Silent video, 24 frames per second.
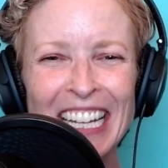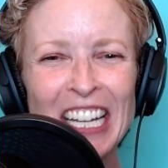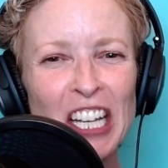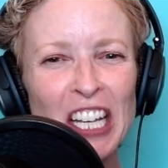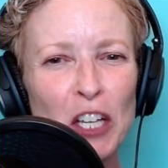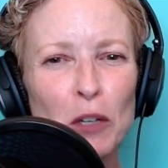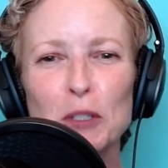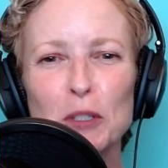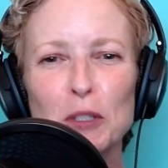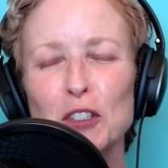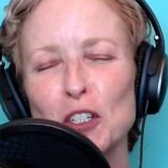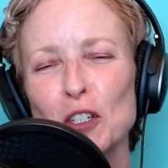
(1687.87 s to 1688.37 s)

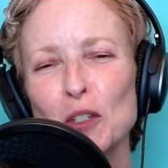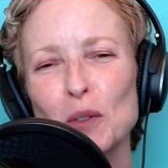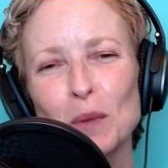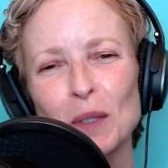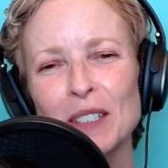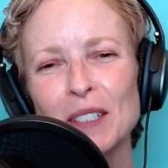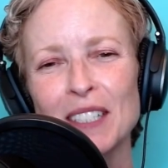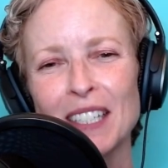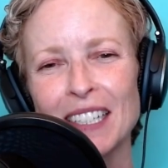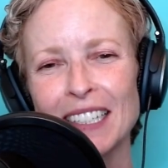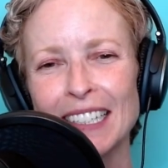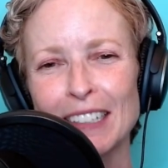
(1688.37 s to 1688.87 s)
it was 2
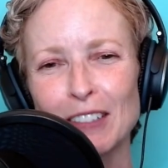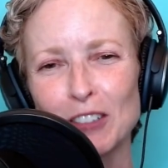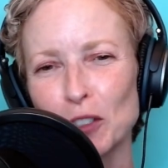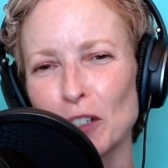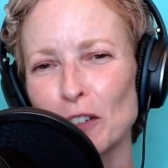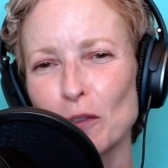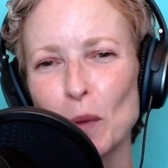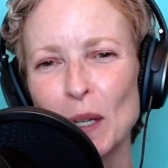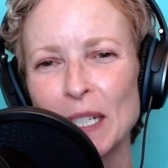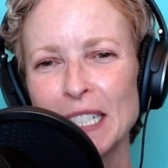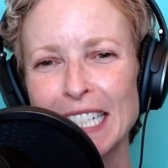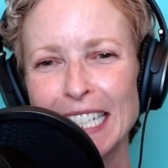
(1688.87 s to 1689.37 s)
words that sort
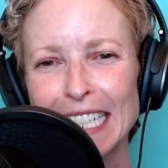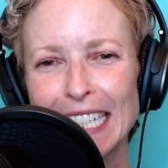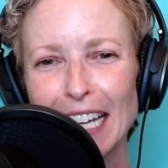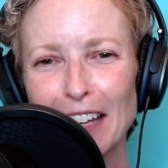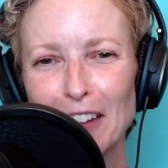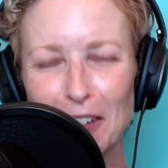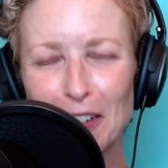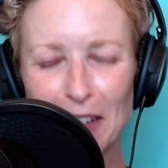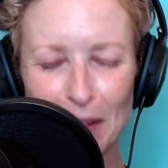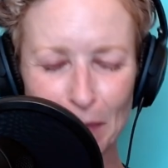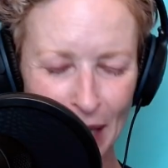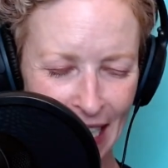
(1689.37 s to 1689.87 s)
of went
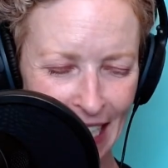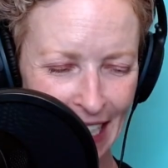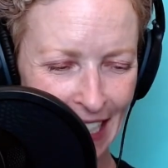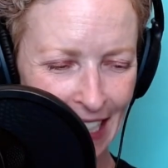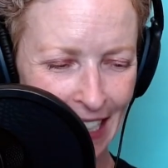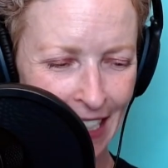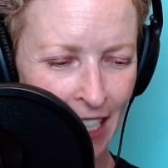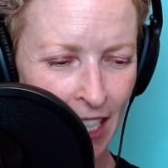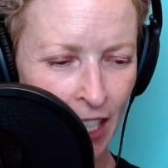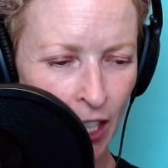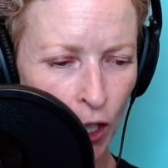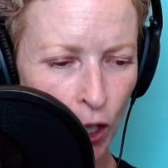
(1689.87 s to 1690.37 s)
together in my head.